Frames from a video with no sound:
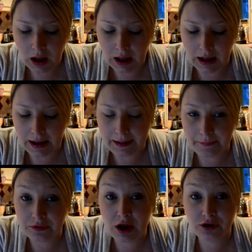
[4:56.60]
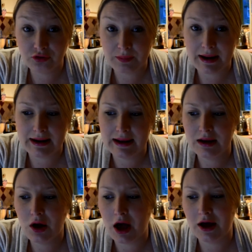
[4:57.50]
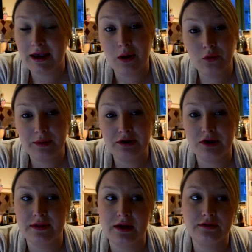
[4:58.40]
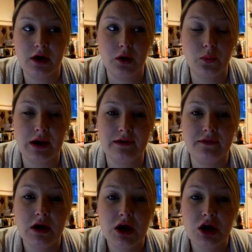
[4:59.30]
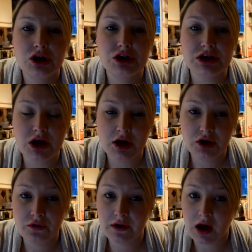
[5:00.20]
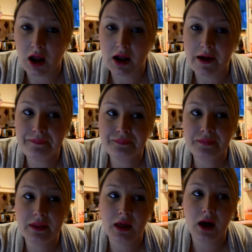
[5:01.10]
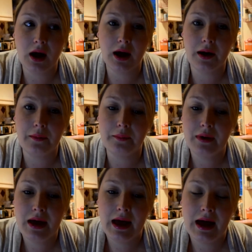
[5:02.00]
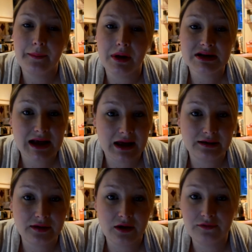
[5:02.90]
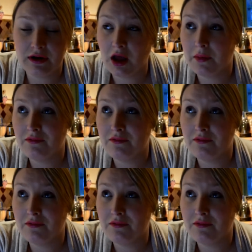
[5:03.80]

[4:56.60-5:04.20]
Nursery planning, we've been doing that. So we've decided on the colour, and my dad is hopefully coming